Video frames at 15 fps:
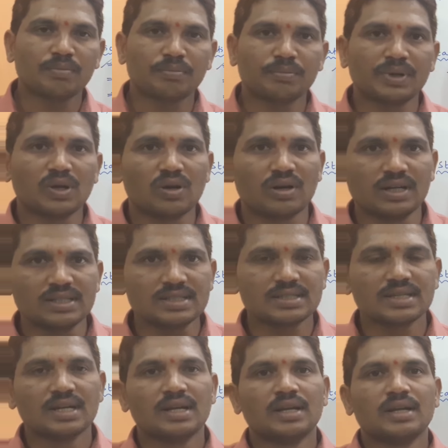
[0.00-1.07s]
Because
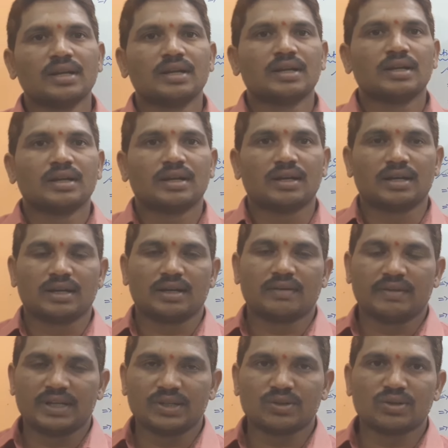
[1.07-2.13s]

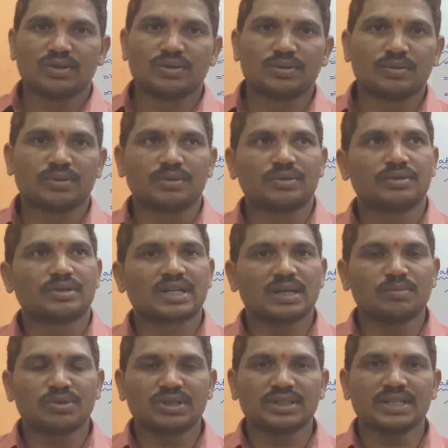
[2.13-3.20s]
when you
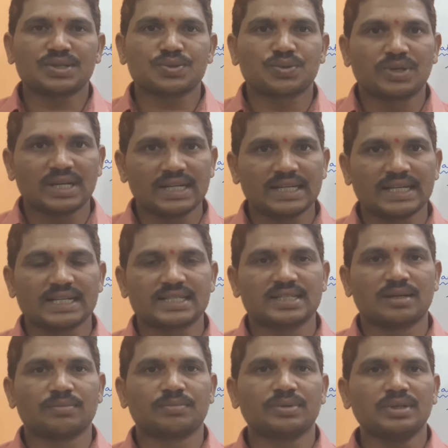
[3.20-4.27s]
come to the student
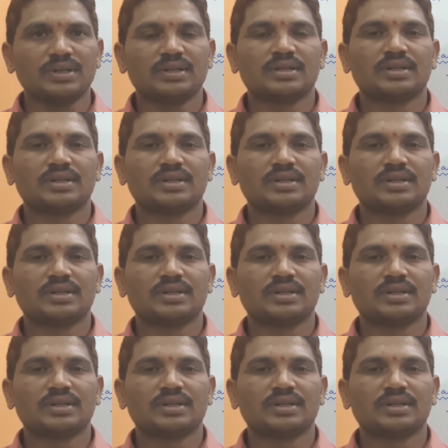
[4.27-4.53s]
example,